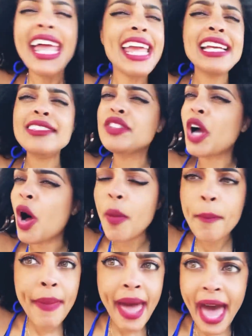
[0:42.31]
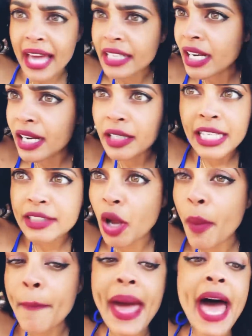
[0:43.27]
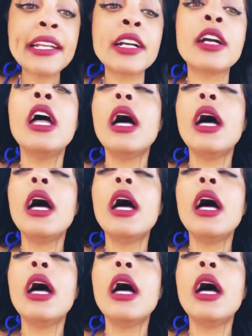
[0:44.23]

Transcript: It don't matter. It don't matter.